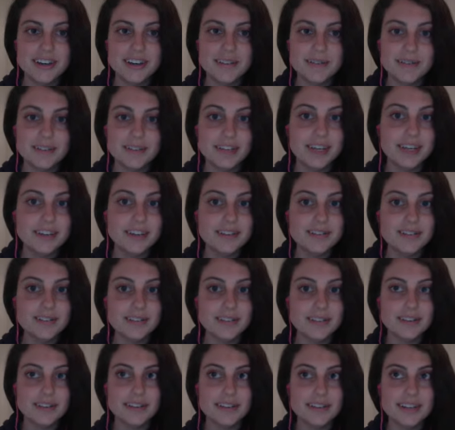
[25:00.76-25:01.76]
vegan
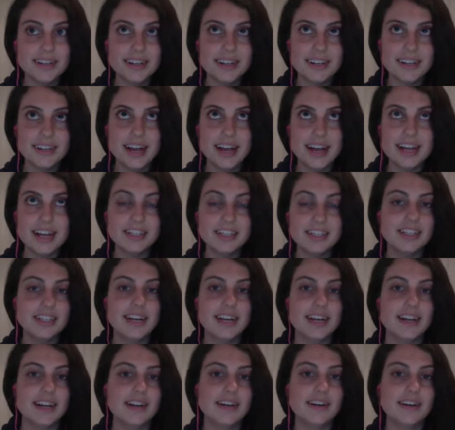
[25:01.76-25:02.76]
food and
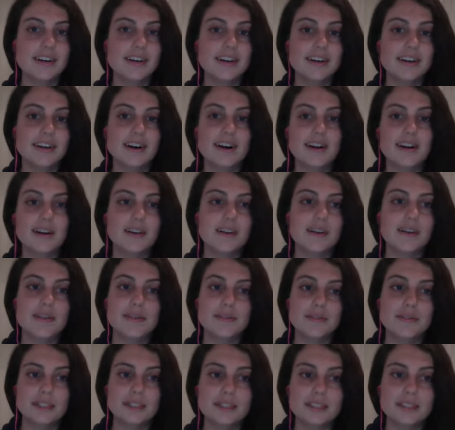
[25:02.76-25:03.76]
educating her on
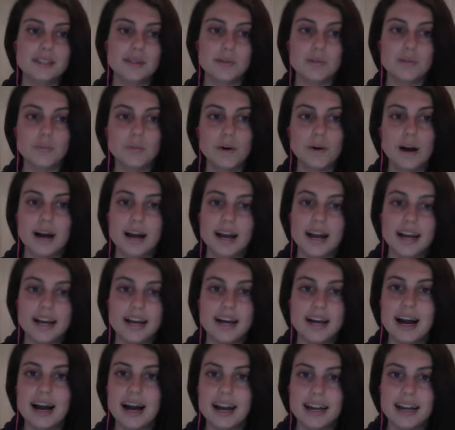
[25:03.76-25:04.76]
the reasons
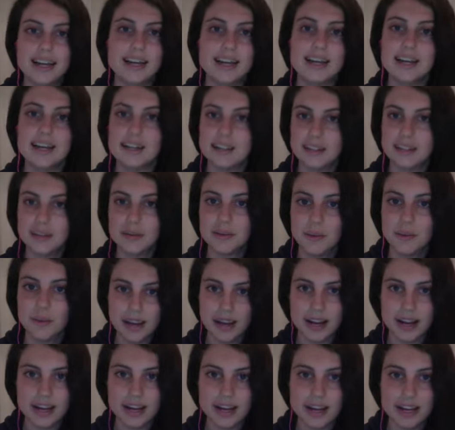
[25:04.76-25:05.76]
why I eat the way
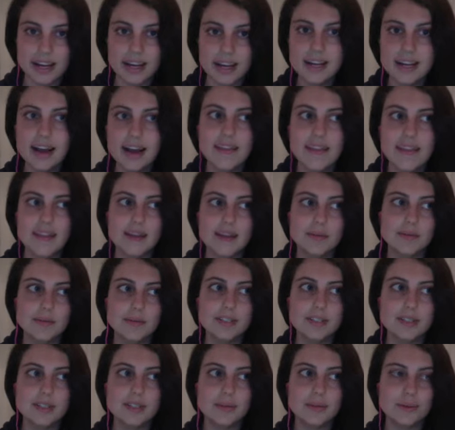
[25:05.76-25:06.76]
I eat. And then when
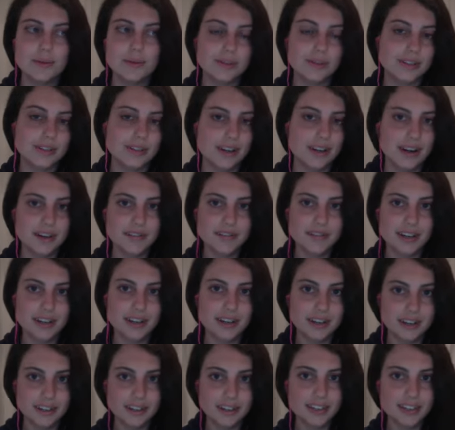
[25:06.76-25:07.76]
she's old enough to
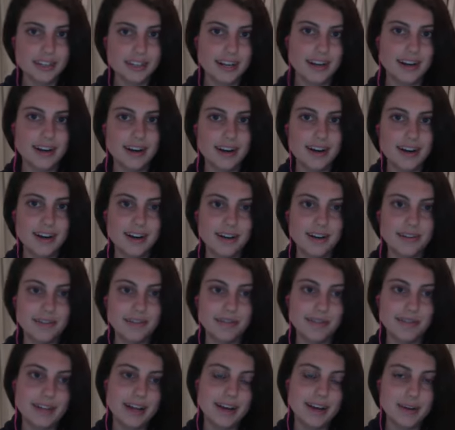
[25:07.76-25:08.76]
understand, I'll
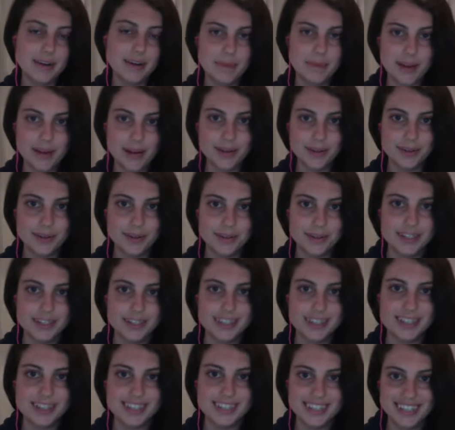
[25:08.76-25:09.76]
let her make her own
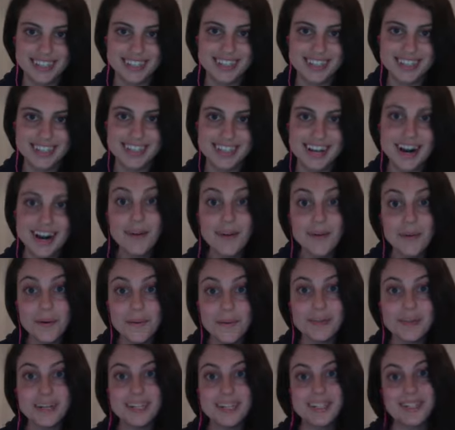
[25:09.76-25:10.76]
decisions. And I'll
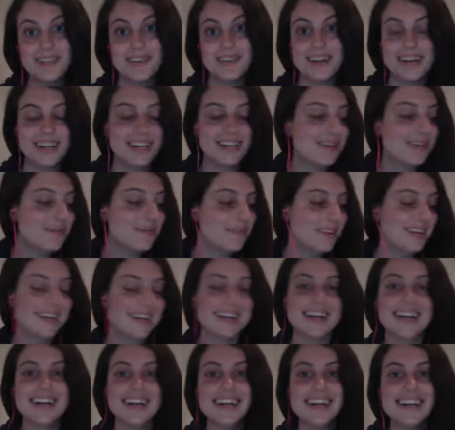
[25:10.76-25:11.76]
hope that she'll want to keep
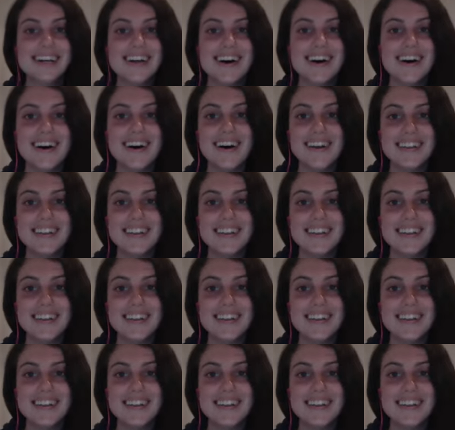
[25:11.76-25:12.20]
eating all